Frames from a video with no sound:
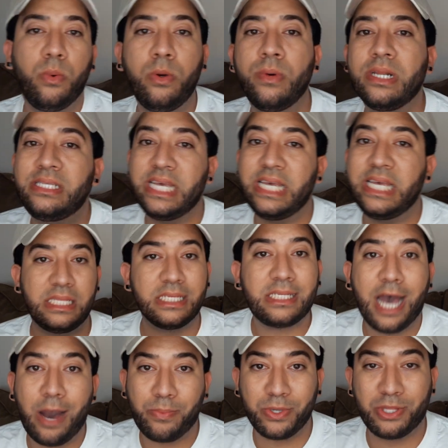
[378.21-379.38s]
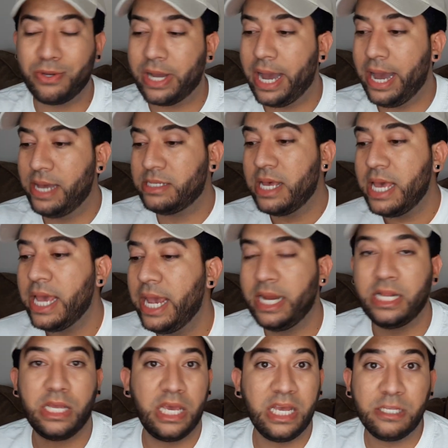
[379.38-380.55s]
We want to take it to the top with you guys.
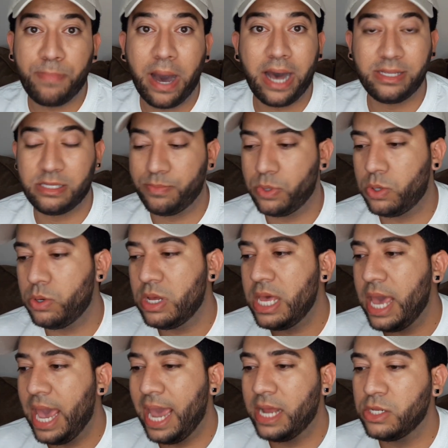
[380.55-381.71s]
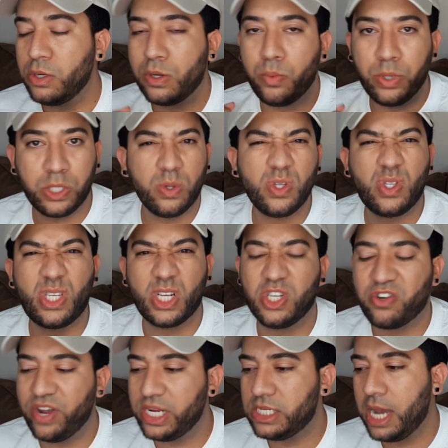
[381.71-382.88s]
And it is possible. And you, we're doing such
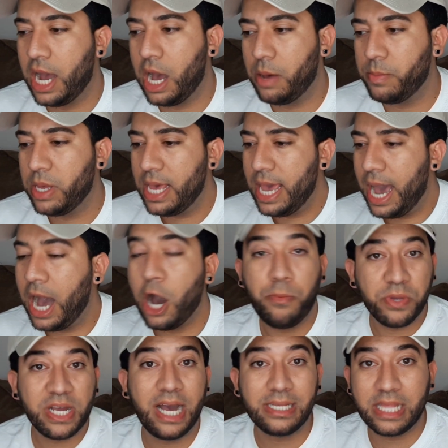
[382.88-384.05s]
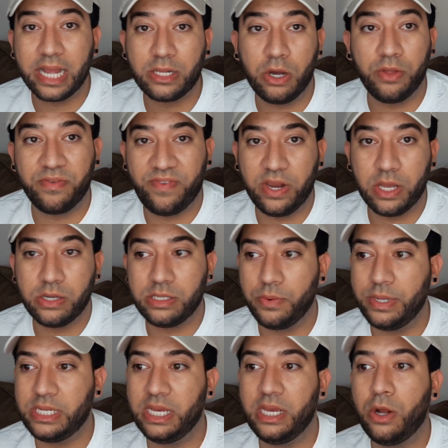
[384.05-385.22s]
a great job. I hope you guys liked all the videos
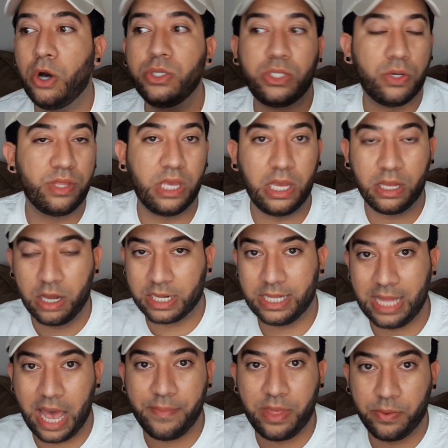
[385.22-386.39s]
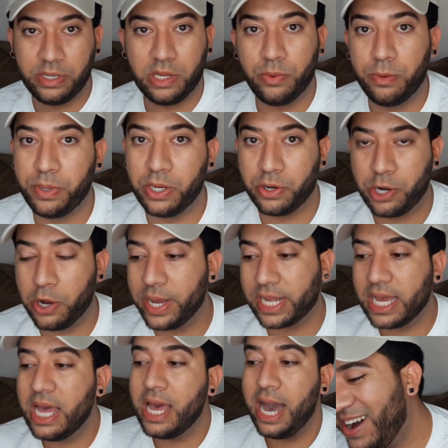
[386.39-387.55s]
that we did. Also, the uh, collab that we did with Peter Noick.